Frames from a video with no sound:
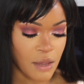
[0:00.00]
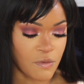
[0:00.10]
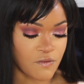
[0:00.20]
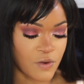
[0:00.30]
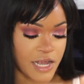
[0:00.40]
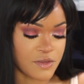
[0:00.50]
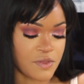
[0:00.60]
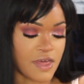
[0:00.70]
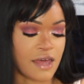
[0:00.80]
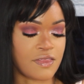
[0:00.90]
Before I do
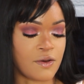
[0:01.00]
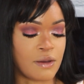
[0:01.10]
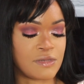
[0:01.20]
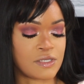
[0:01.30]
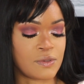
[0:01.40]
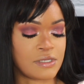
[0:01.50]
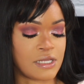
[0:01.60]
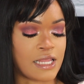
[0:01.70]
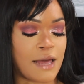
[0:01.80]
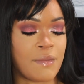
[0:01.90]
that though, I'm just going to
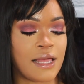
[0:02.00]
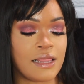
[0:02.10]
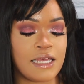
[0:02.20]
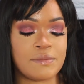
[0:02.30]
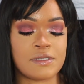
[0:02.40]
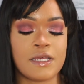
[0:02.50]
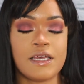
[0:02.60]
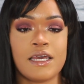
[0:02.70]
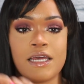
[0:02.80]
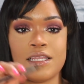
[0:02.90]
line my lips,
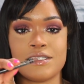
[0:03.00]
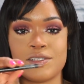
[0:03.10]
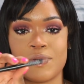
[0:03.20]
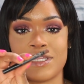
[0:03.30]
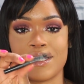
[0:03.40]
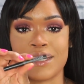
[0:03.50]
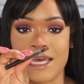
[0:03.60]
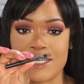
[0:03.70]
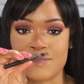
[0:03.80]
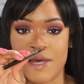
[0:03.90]
and this is with the
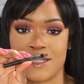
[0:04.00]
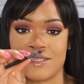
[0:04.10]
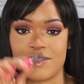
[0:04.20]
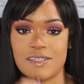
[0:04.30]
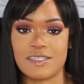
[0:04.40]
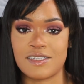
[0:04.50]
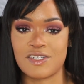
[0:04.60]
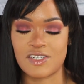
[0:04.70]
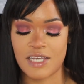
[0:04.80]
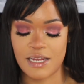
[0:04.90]
NYX pencil. This is in
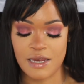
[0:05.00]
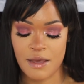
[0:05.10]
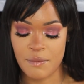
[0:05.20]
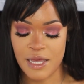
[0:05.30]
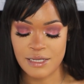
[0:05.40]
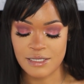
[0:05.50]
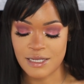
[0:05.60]
the shade Nutmegs.